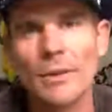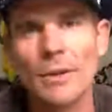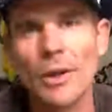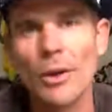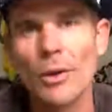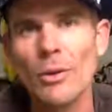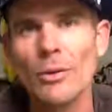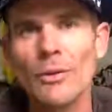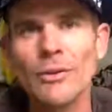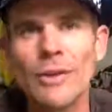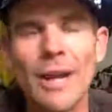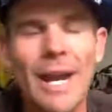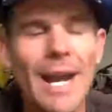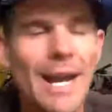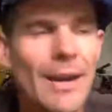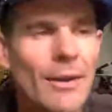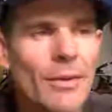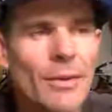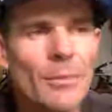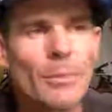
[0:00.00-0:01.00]
go to
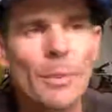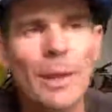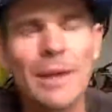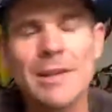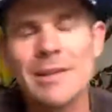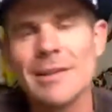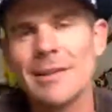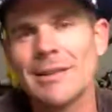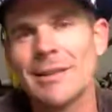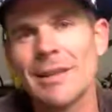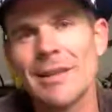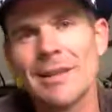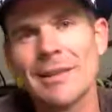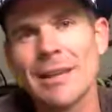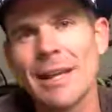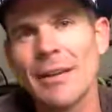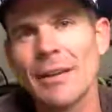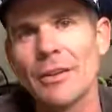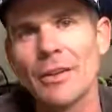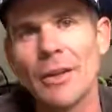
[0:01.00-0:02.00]
hang on the beaches in
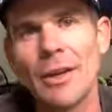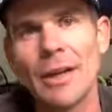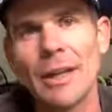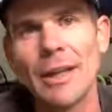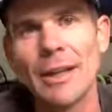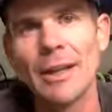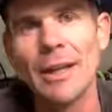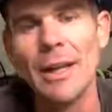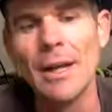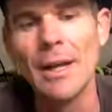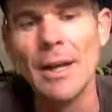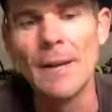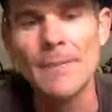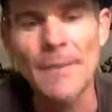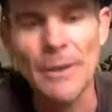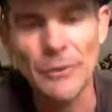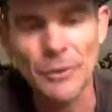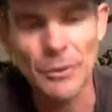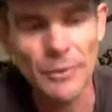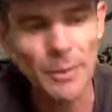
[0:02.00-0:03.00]
southern Thailand.
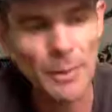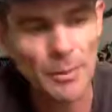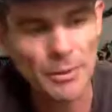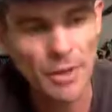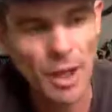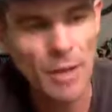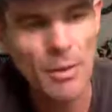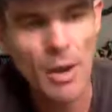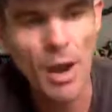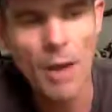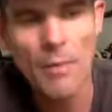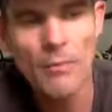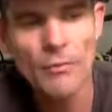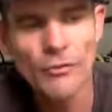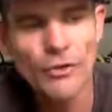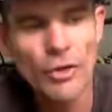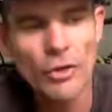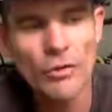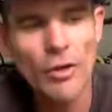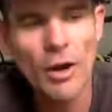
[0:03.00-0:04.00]
That's what people. Oh, oh,
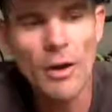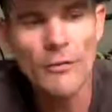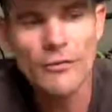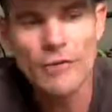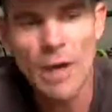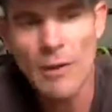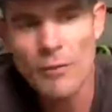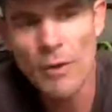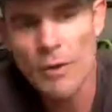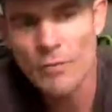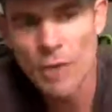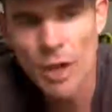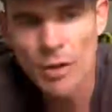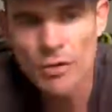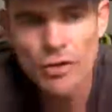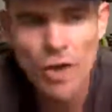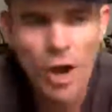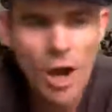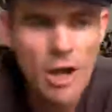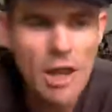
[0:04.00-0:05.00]
do not have travel. I'm
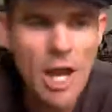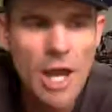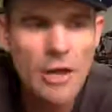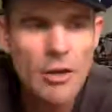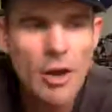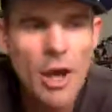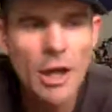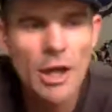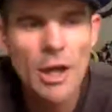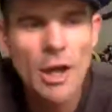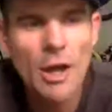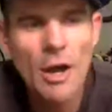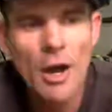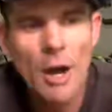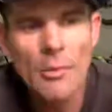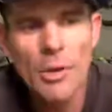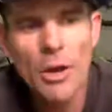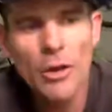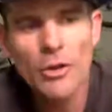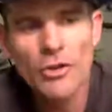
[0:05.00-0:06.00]
going to Thailand. Like
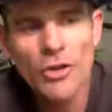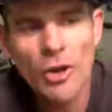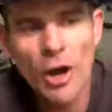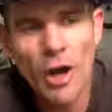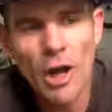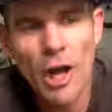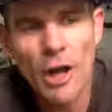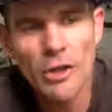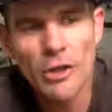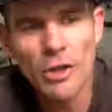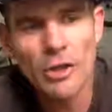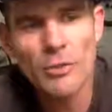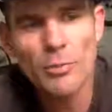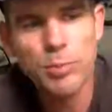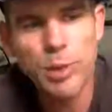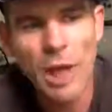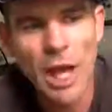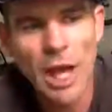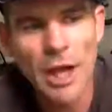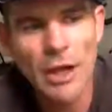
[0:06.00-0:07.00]
I'm going to Thailand to
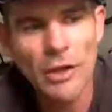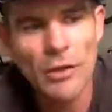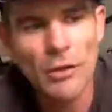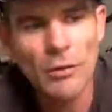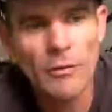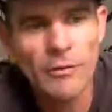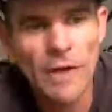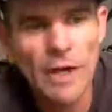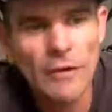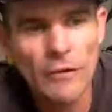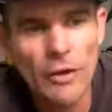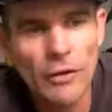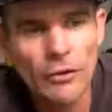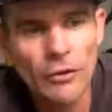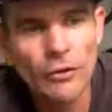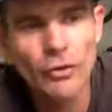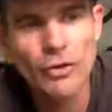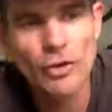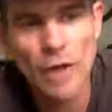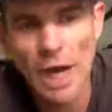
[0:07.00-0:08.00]
complain at your event
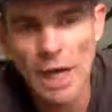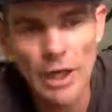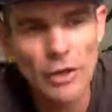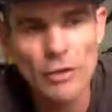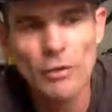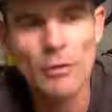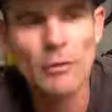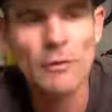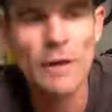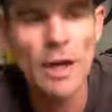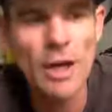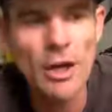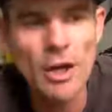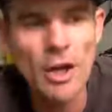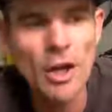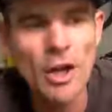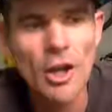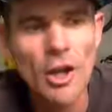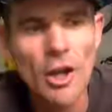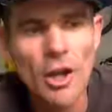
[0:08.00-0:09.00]
versus train at your
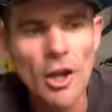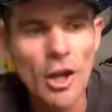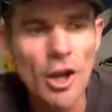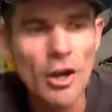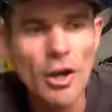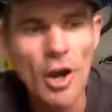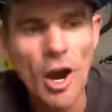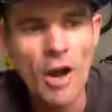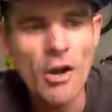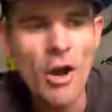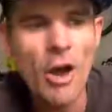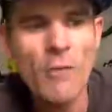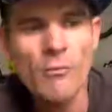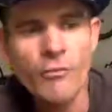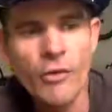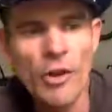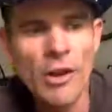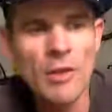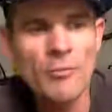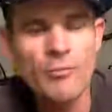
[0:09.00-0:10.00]
event, and and
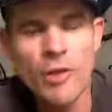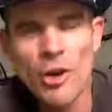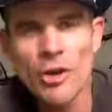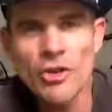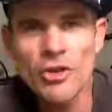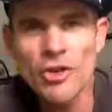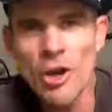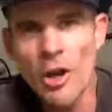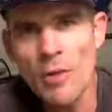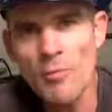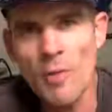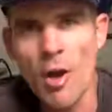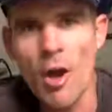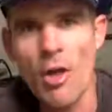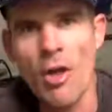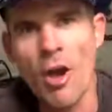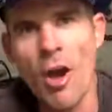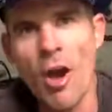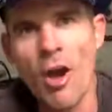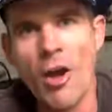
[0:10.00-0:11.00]
I'm feeling pretty shit
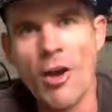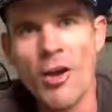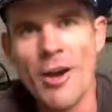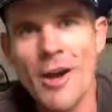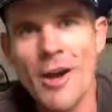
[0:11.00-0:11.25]
about that.